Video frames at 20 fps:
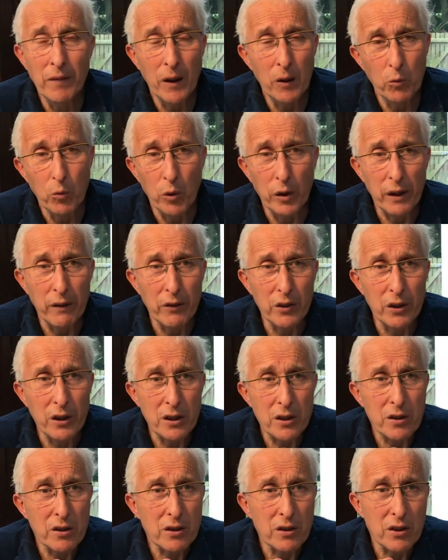whatever
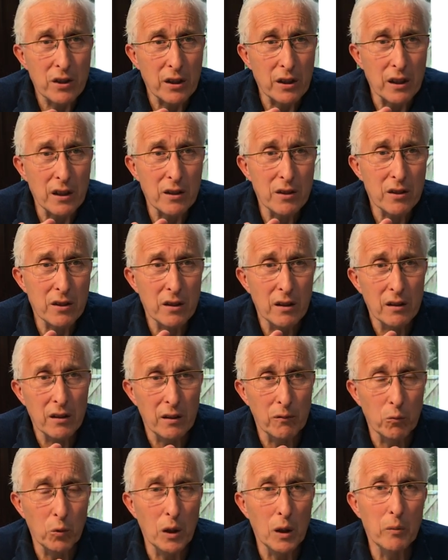distance it is,
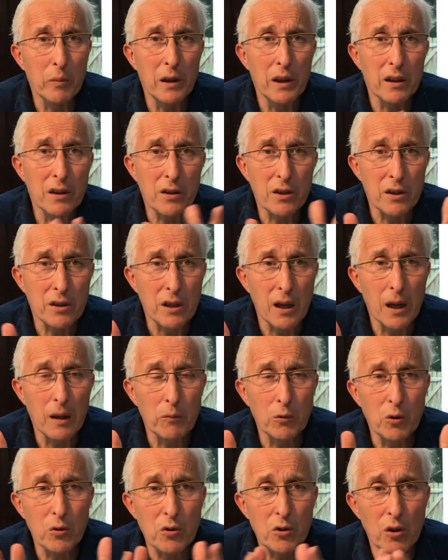will be as the time
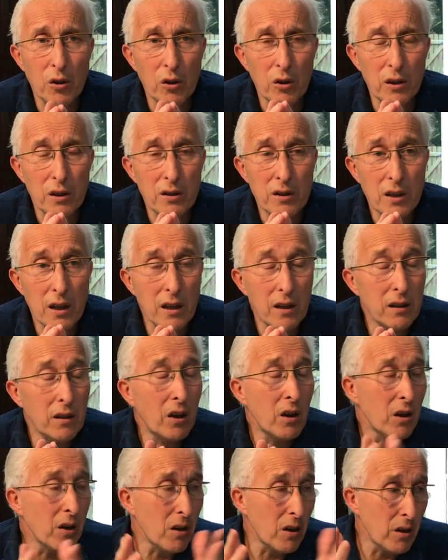goes on, and say, and
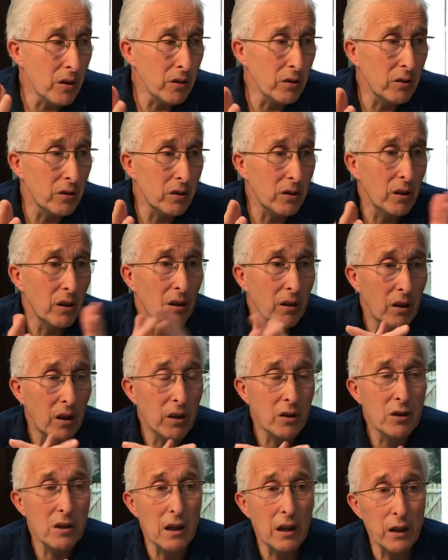how are you? And
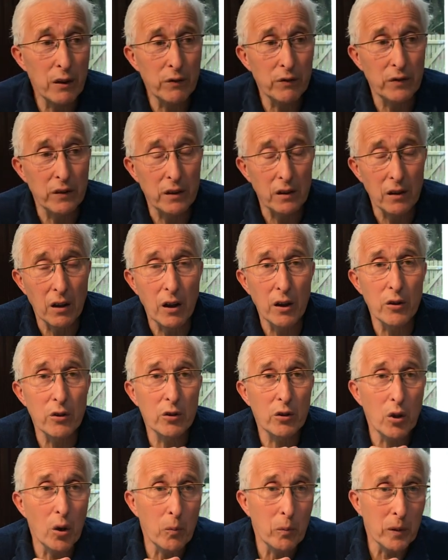how's life? And how are you
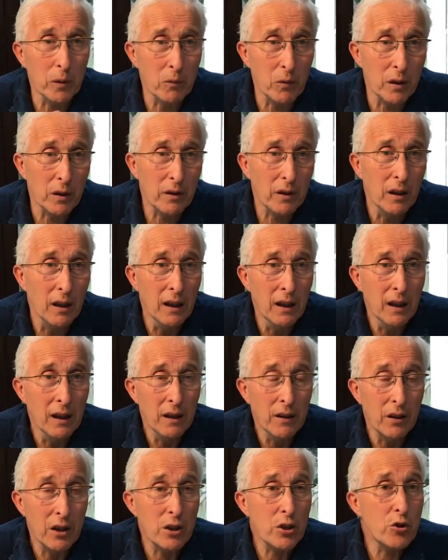coping with
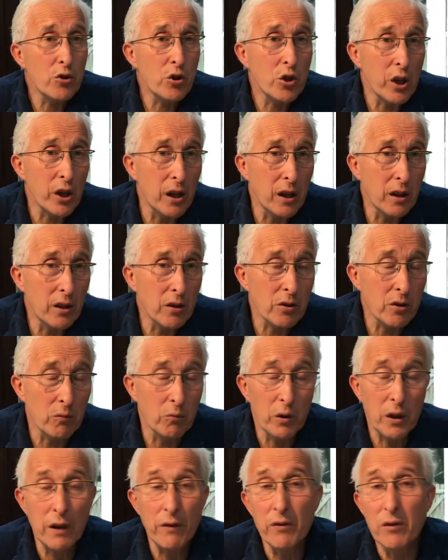this change? And
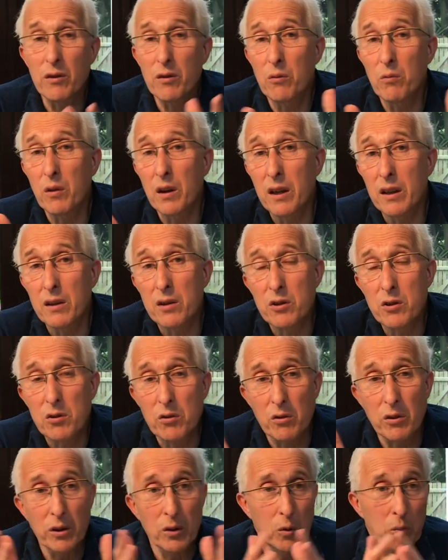whatever the way the
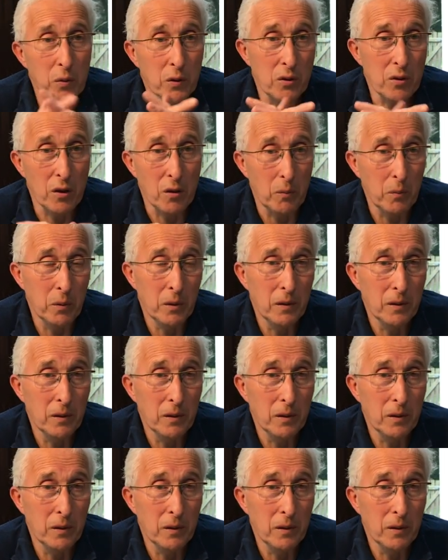story opens up.